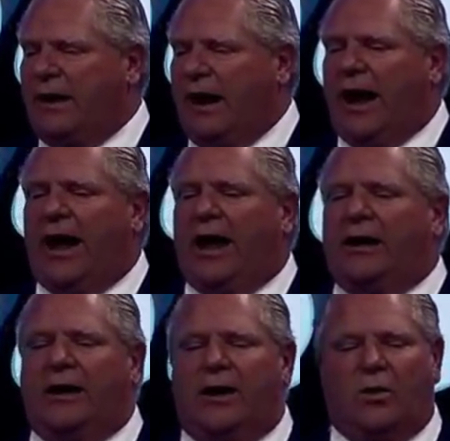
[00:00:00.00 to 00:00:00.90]

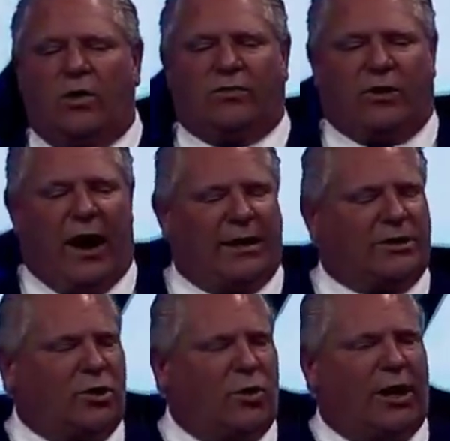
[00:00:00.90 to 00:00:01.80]
And we've
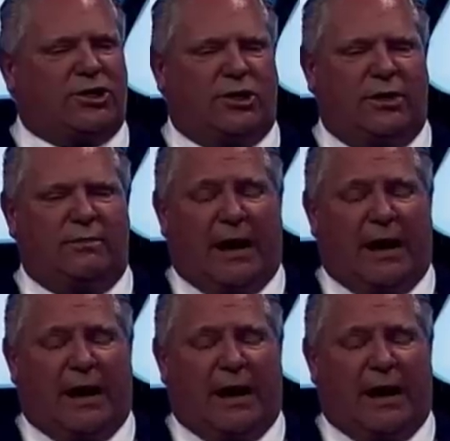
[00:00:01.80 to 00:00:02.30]
cut tuition,